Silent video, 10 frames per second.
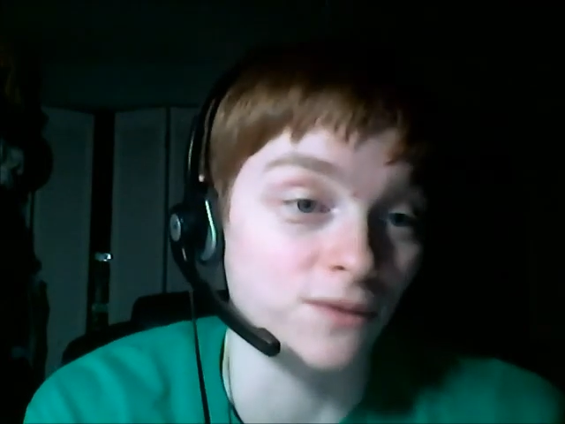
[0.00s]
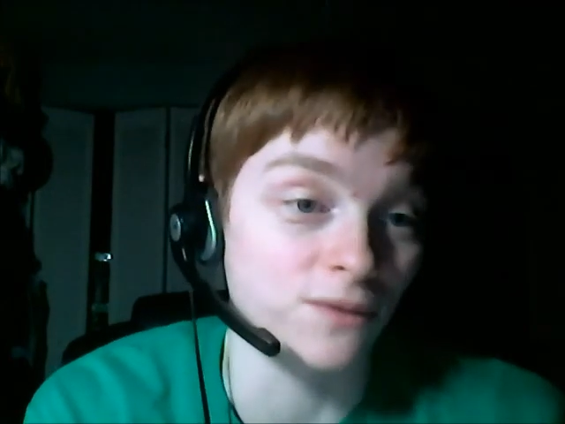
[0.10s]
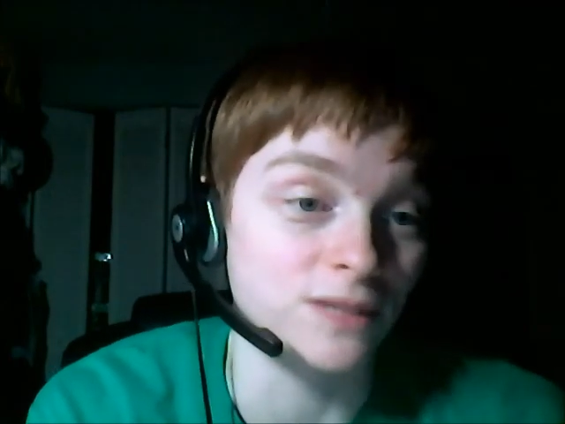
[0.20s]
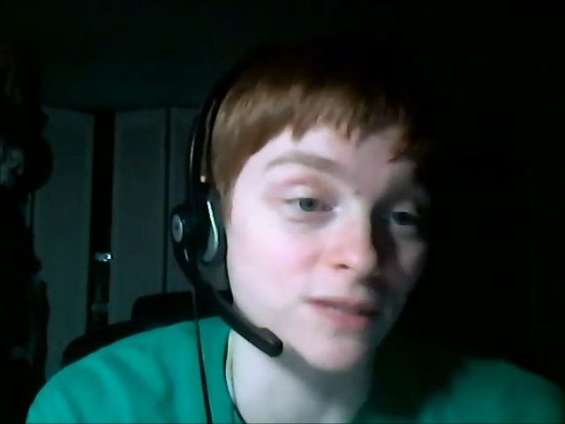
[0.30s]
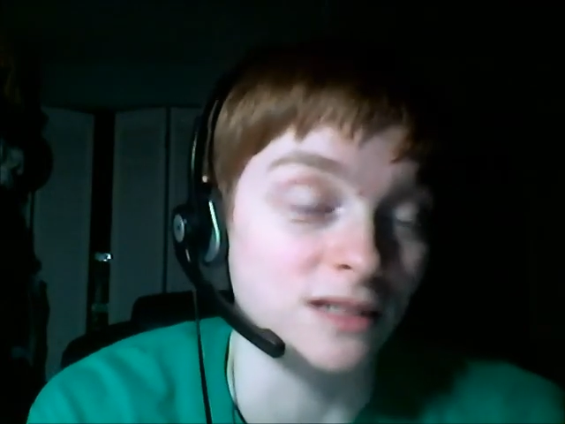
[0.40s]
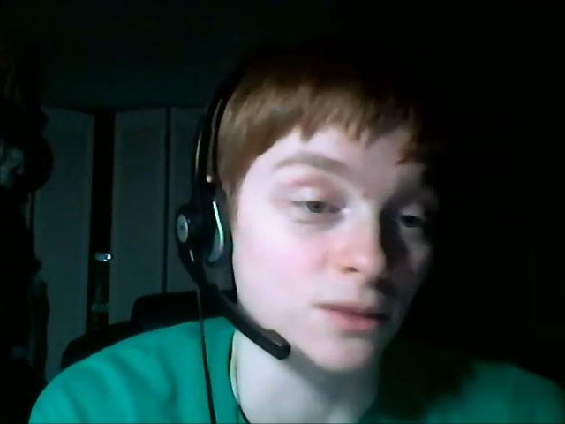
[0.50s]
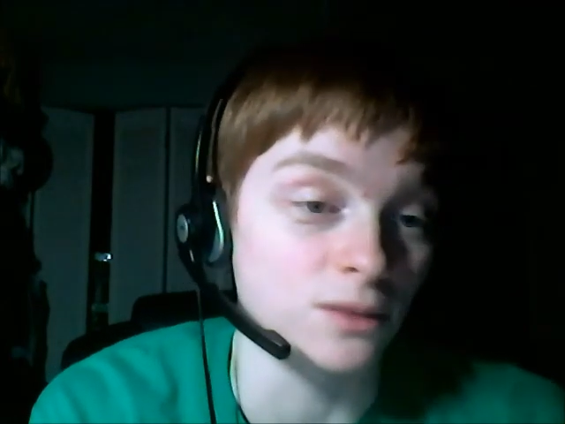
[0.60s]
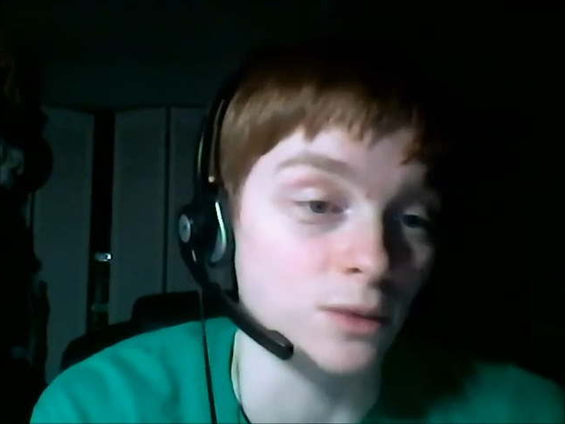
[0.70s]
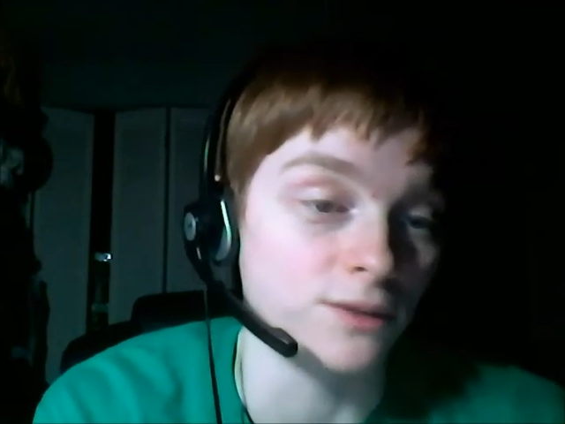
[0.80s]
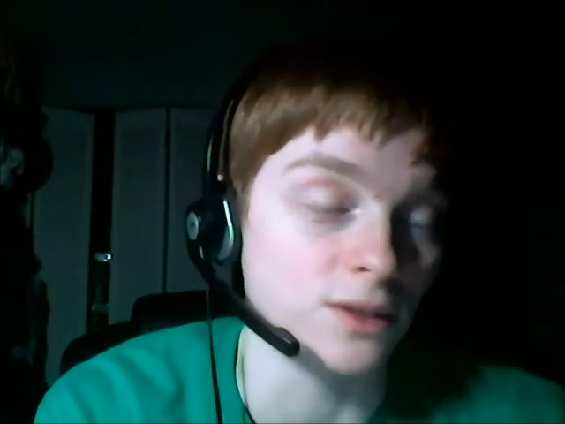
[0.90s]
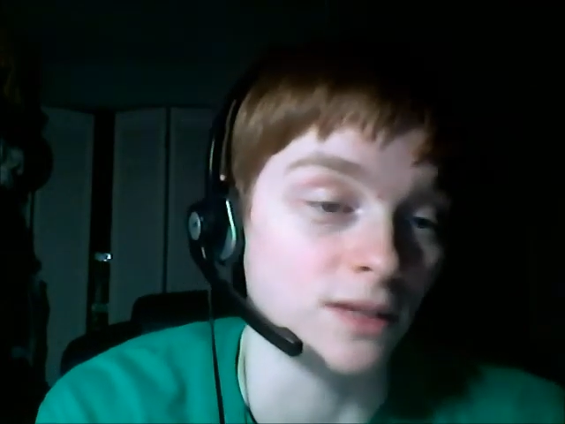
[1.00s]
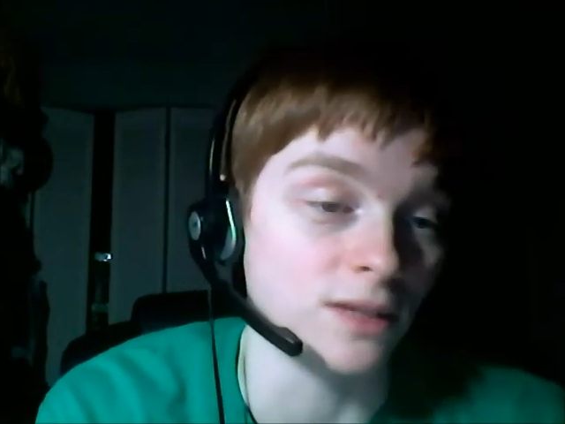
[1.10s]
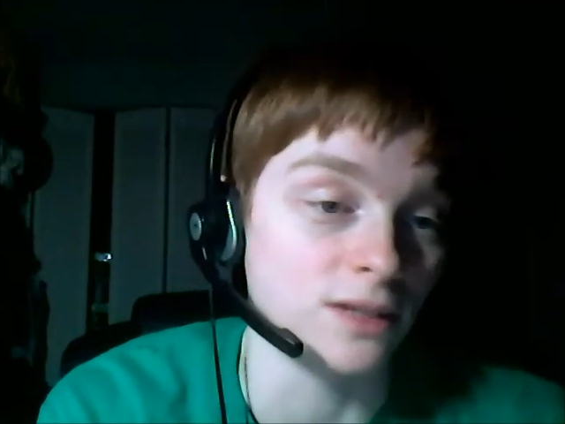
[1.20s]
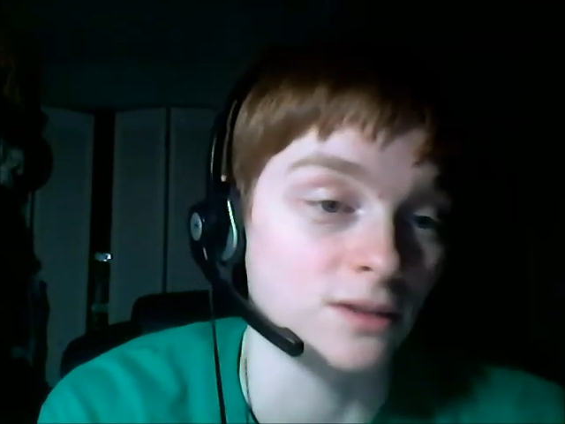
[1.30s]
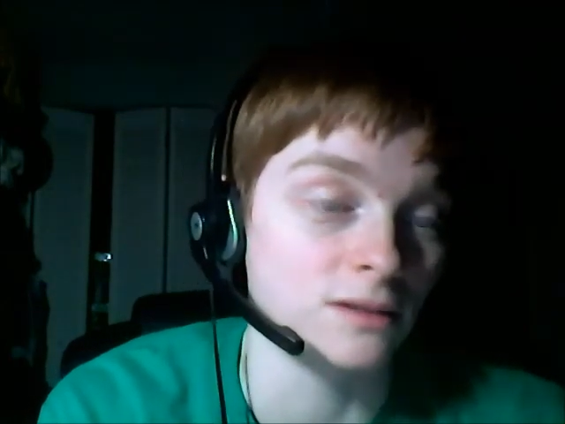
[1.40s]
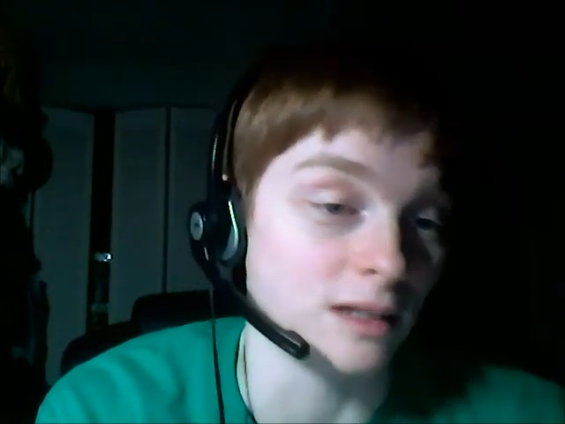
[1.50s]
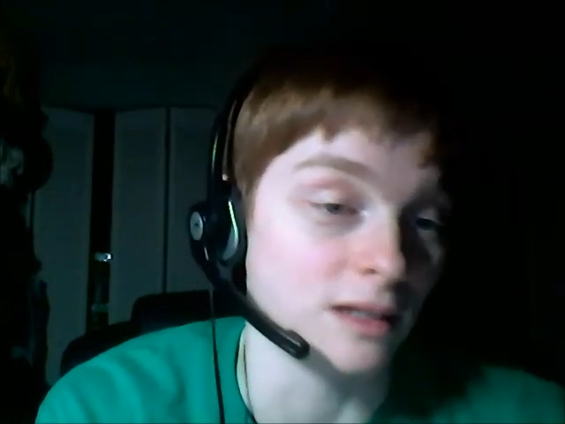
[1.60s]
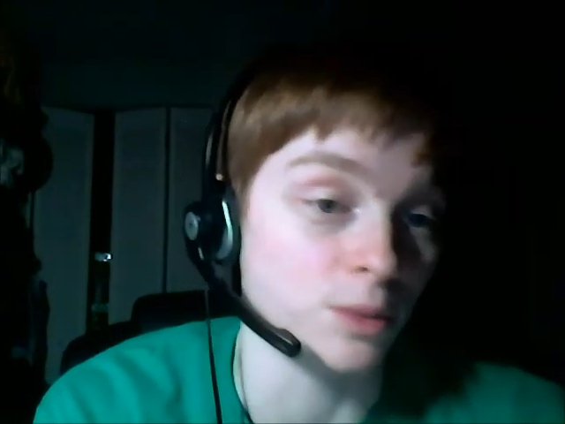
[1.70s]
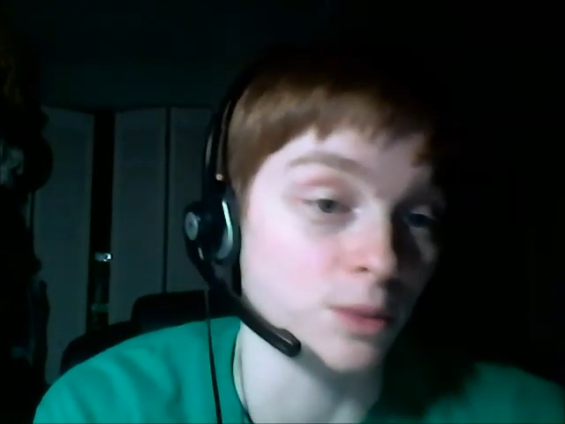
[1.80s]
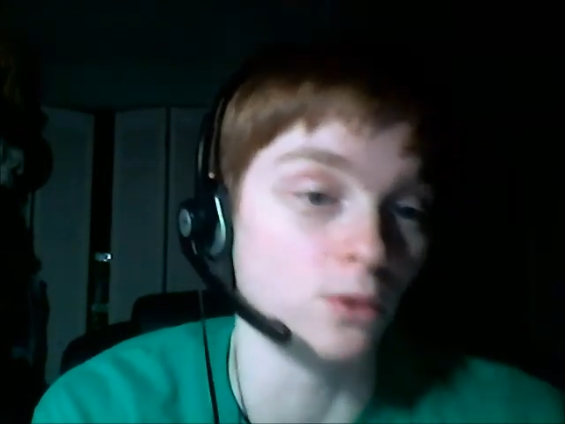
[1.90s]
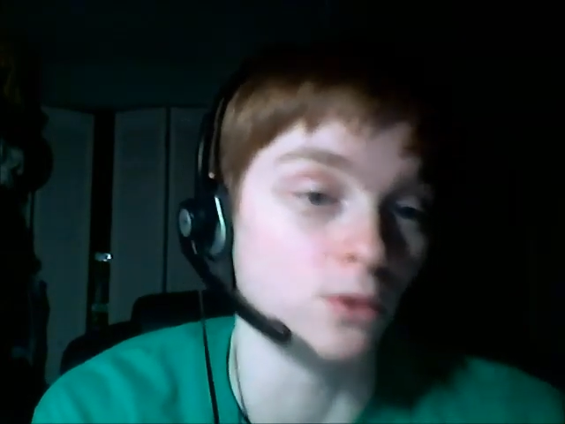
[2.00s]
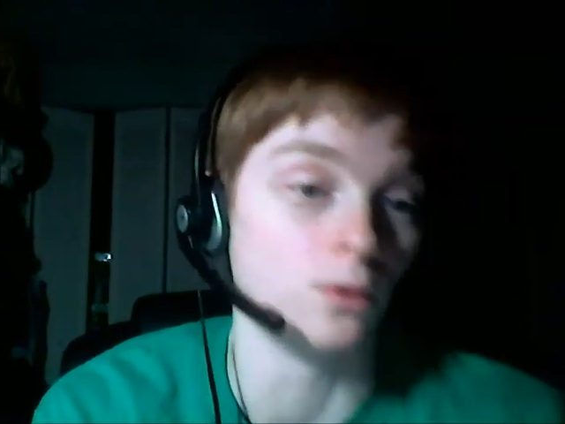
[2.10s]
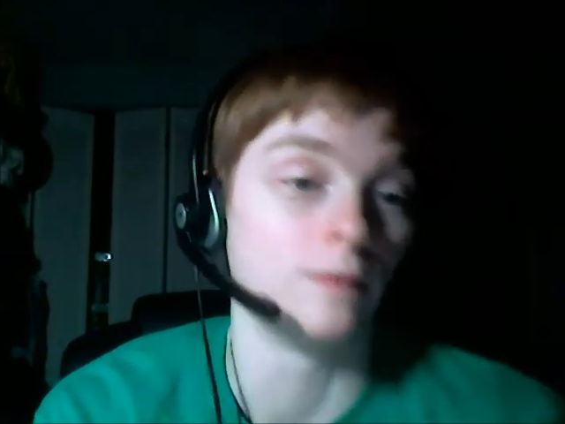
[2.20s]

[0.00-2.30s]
15s and 12s, so that's pretty cool.